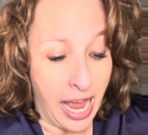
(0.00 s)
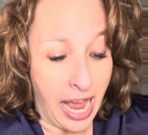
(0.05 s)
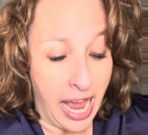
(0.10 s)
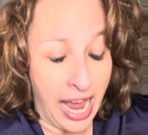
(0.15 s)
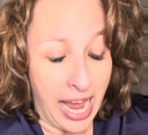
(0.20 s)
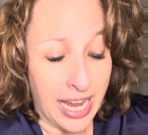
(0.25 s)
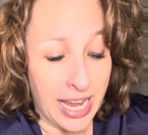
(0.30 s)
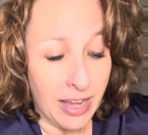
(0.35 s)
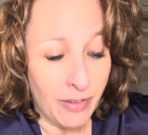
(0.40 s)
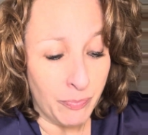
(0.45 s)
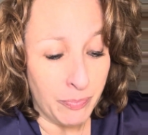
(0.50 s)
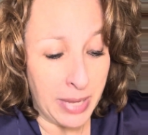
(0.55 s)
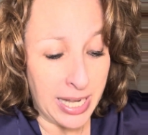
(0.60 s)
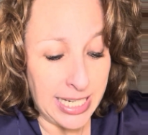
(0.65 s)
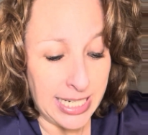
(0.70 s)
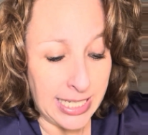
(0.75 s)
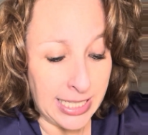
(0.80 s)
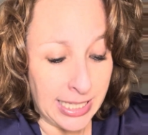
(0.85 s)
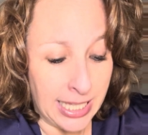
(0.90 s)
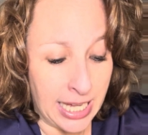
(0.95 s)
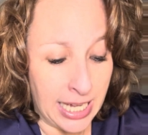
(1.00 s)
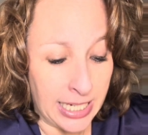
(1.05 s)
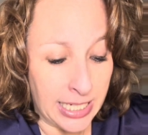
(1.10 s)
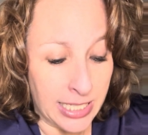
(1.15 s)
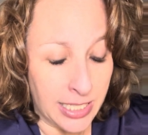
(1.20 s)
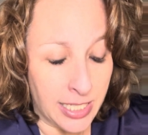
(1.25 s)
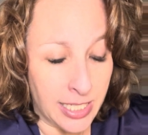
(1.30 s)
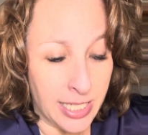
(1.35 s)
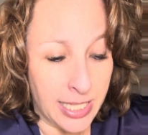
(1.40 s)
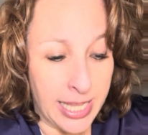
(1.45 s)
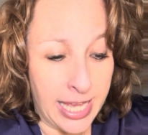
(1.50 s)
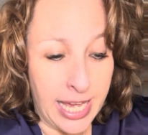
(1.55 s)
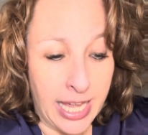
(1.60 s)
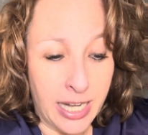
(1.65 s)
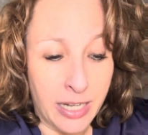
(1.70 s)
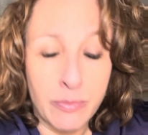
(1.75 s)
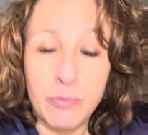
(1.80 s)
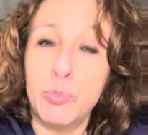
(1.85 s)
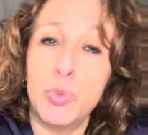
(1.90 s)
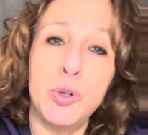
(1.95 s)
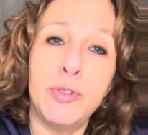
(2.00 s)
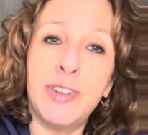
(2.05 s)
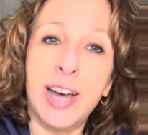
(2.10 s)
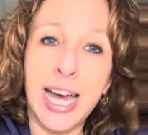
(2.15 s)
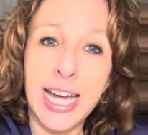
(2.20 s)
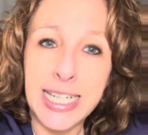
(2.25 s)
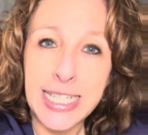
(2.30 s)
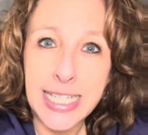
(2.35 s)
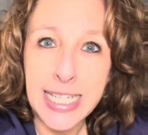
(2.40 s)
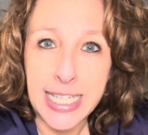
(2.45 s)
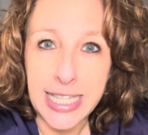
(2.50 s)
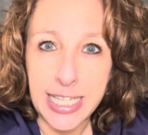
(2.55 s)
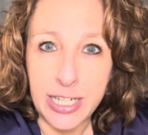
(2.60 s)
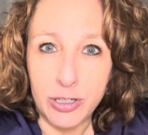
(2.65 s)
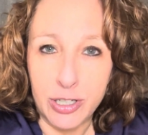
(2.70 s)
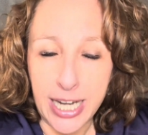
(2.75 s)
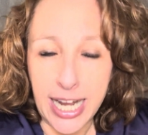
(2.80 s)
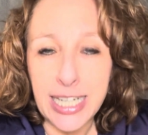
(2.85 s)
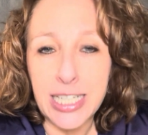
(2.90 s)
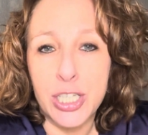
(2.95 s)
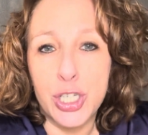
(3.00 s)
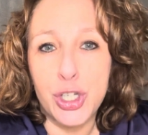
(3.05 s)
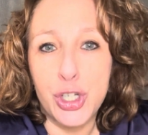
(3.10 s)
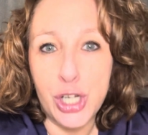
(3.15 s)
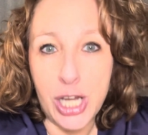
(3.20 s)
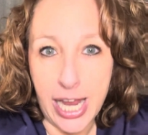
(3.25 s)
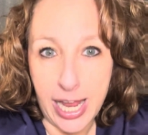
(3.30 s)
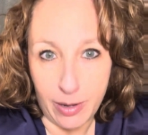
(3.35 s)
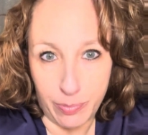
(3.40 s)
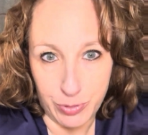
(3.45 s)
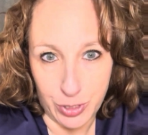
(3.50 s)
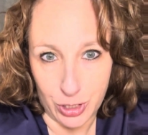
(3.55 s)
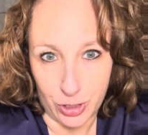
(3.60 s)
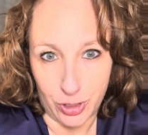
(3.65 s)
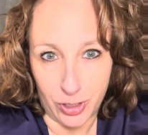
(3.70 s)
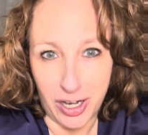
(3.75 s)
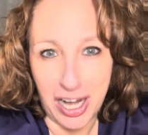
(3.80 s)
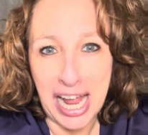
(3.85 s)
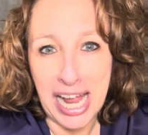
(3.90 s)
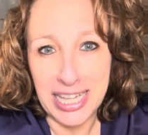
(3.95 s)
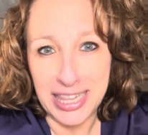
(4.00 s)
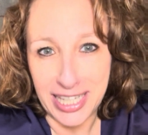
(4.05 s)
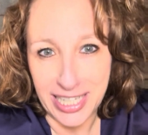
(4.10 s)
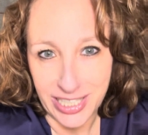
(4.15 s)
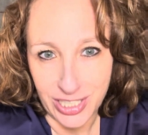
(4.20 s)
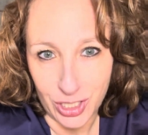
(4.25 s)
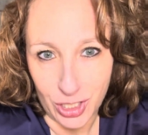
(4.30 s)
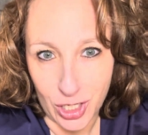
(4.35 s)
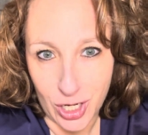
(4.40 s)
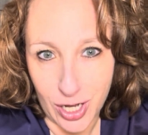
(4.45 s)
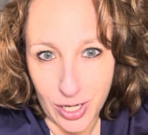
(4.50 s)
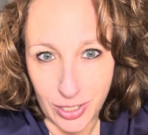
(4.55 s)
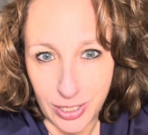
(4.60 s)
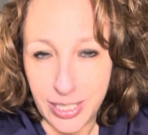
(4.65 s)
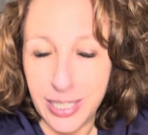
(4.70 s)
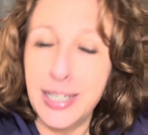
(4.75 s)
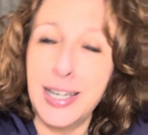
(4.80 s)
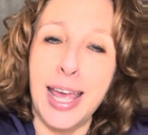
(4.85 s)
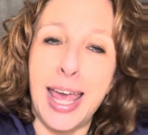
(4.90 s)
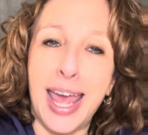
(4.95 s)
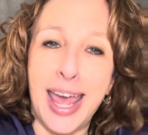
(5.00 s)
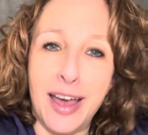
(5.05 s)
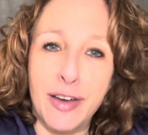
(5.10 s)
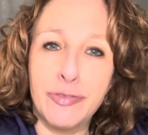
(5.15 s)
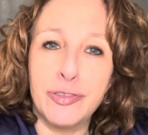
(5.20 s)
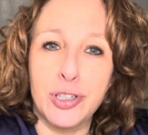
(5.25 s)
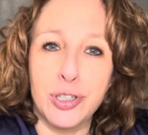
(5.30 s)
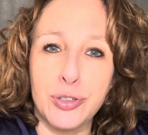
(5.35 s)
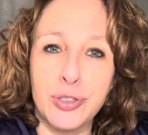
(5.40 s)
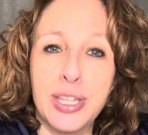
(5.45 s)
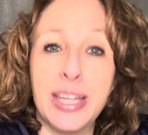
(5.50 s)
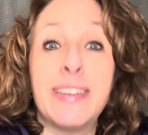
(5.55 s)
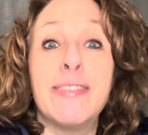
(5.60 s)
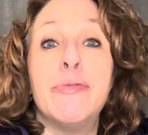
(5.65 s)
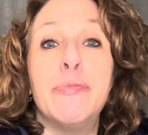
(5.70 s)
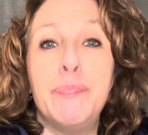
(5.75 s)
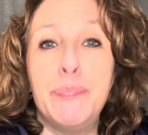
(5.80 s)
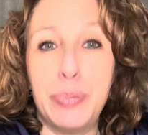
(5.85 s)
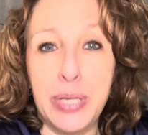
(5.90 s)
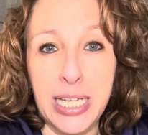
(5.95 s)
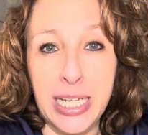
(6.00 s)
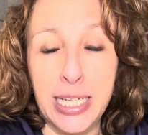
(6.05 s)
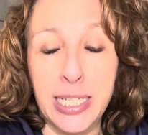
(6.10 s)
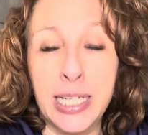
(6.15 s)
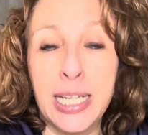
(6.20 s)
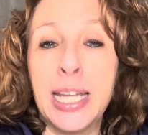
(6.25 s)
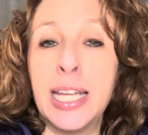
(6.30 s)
I have many clients that move on to their next chapter, I like to call it, after they've been